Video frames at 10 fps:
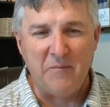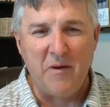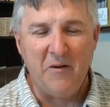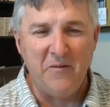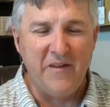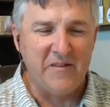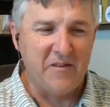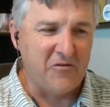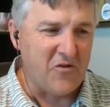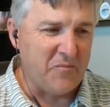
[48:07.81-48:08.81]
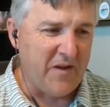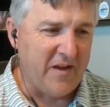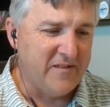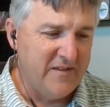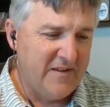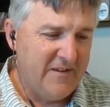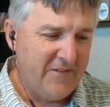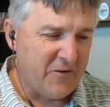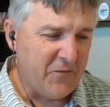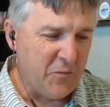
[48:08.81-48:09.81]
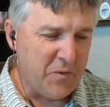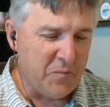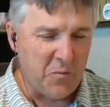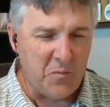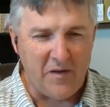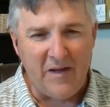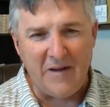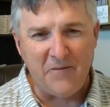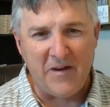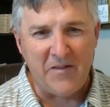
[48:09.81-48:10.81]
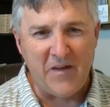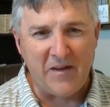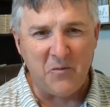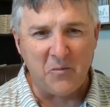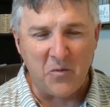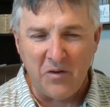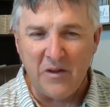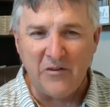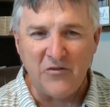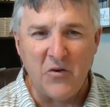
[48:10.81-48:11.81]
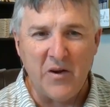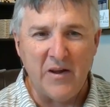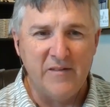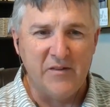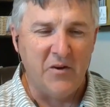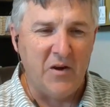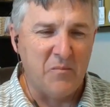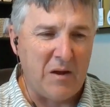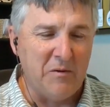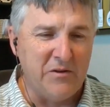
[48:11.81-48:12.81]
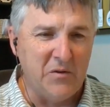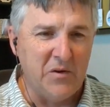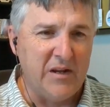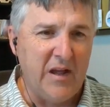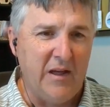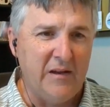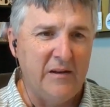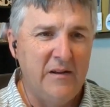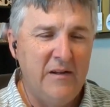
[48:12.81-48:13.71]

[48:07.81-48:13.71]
I hope this is a trip that there's a few people in my life that I think would really enjoy it. So I'd probably do it again.